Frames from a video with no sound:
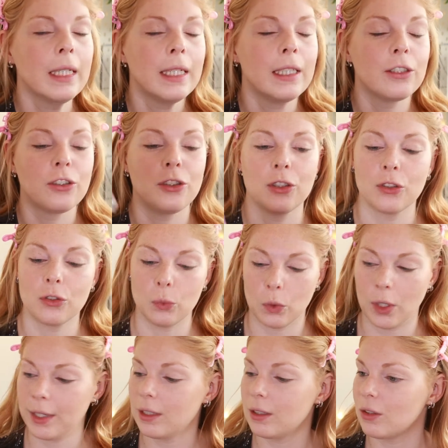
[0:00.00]
It is just
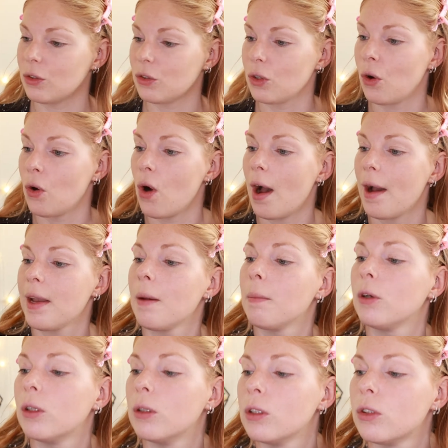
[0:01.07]
white, so I
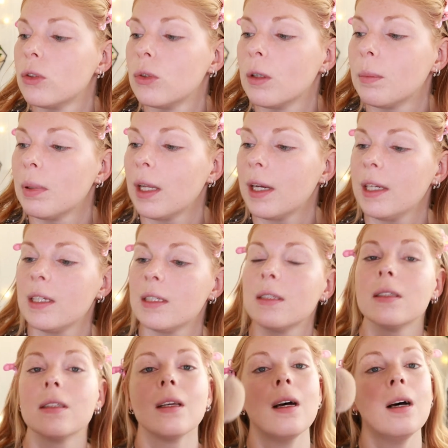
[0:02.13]
am going to apply
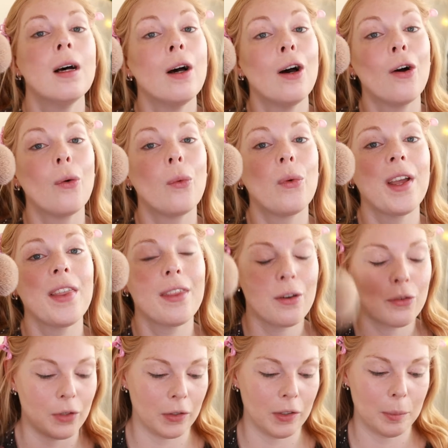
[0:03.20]
this with
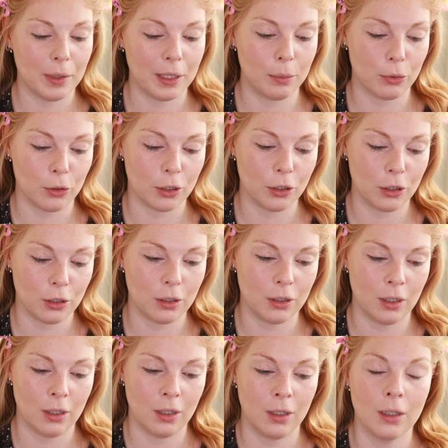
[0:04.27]
a very big
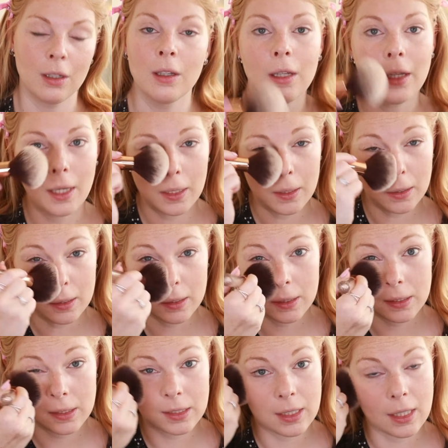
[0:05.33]
brush and
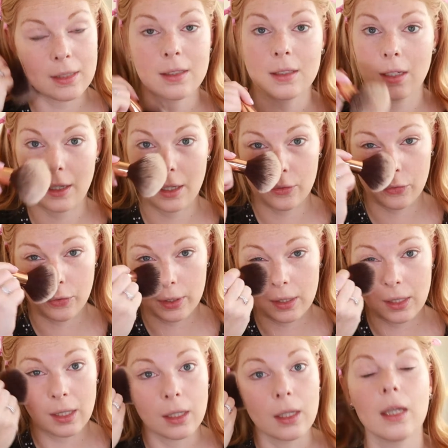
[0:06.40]
set
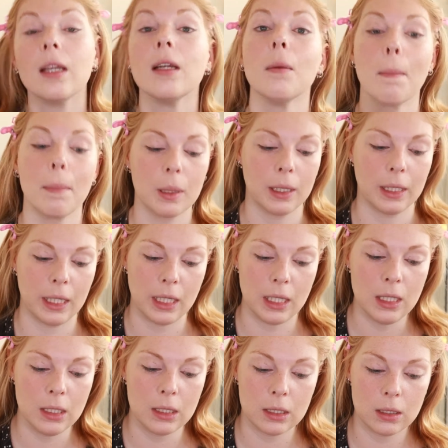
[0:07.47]
everything in
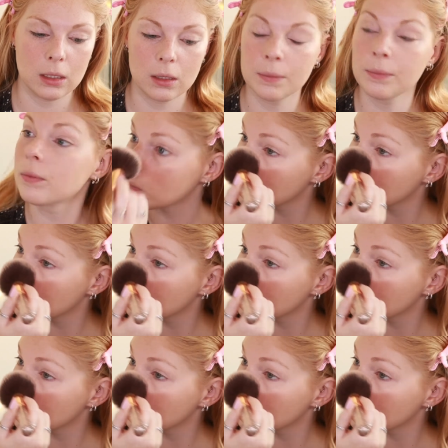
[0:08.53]
place.